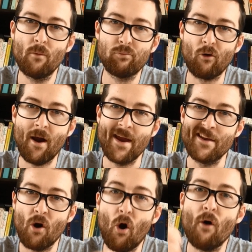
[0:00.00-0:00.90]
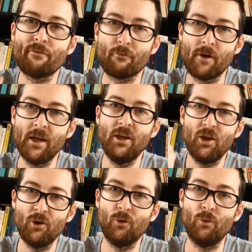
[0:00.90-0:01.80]
brain offering
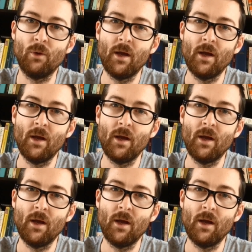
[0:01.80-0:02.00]
you